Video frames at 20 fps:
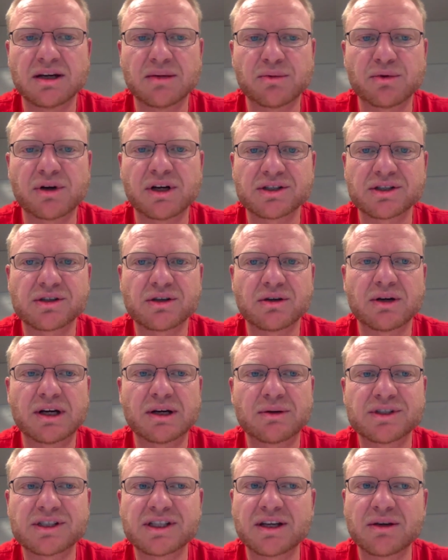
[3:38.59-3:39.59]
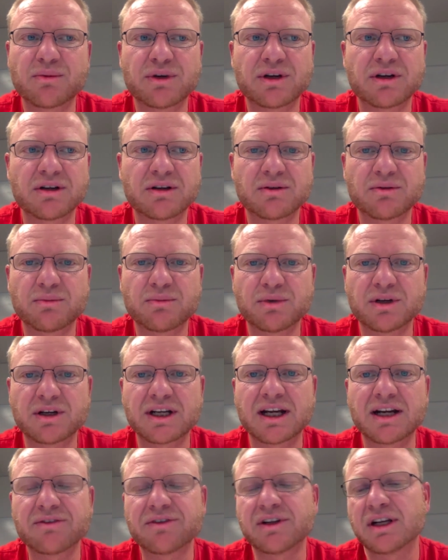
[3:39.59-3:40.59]
around. So I would say we're
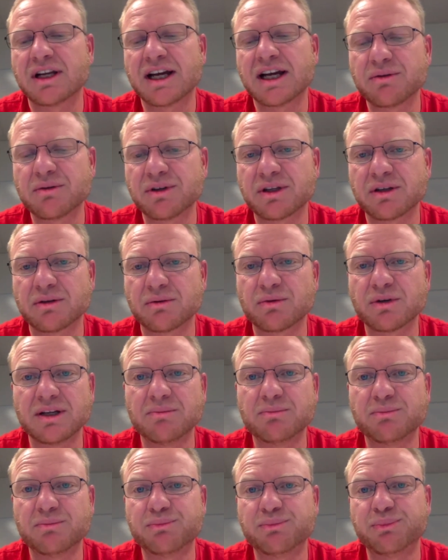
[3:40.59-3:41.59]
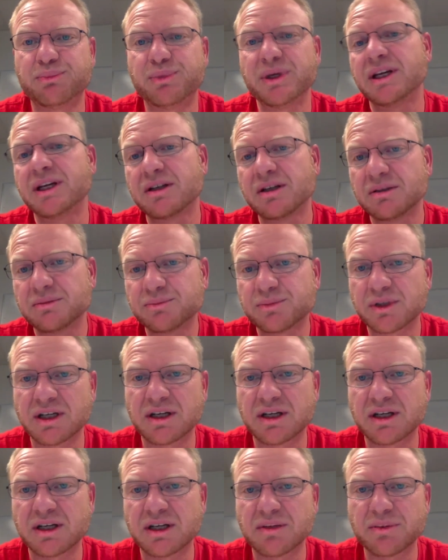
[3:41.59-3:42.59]
kind of in line with a really big
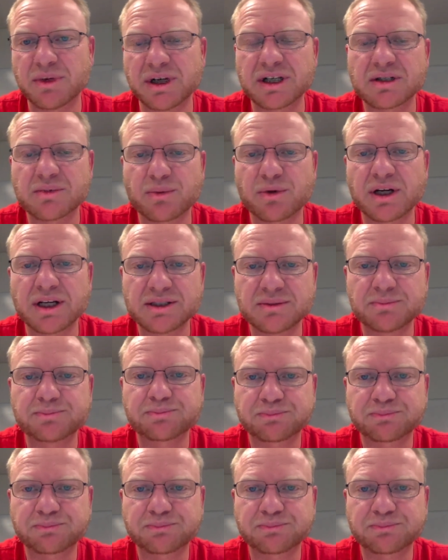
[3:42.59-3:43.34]
enterprise.